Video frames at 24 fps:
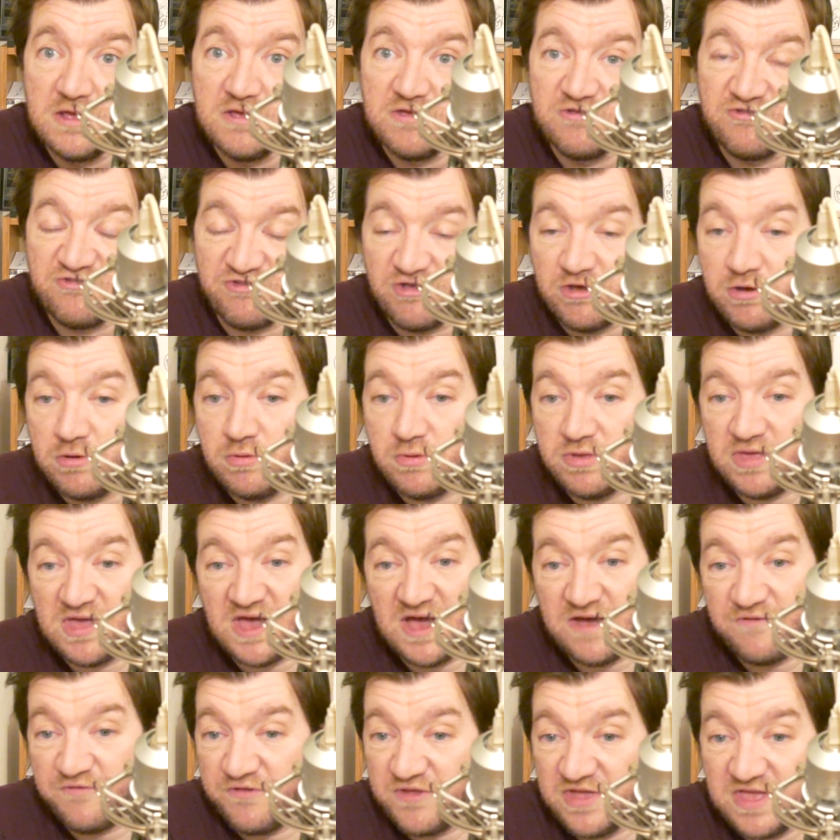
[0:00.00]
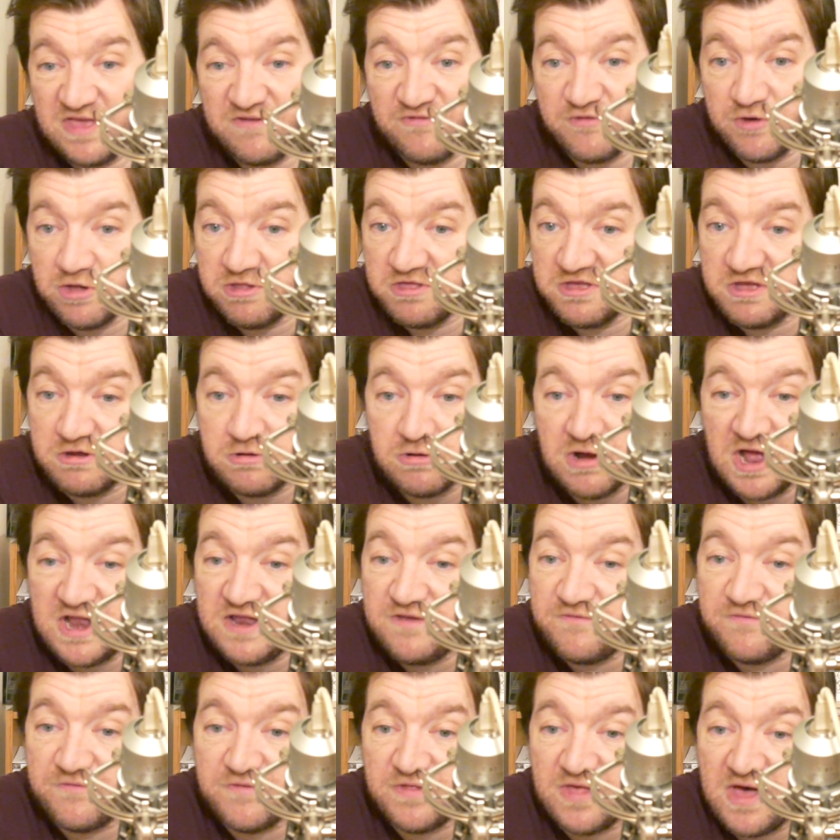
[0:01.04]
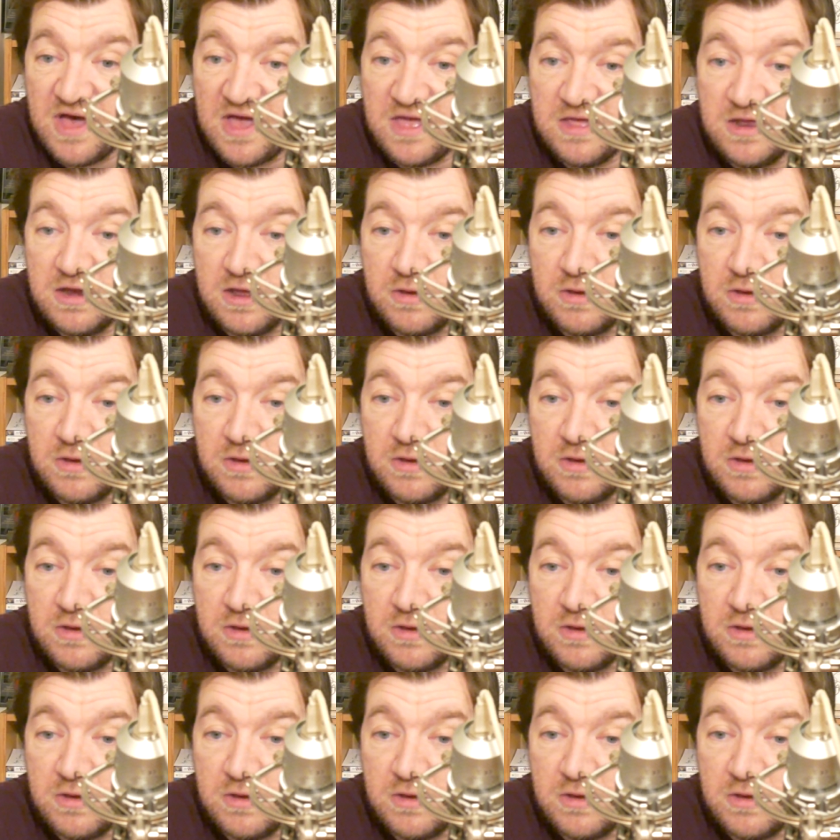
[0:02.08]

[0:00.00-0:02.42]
So you have to give Ollie credit for that.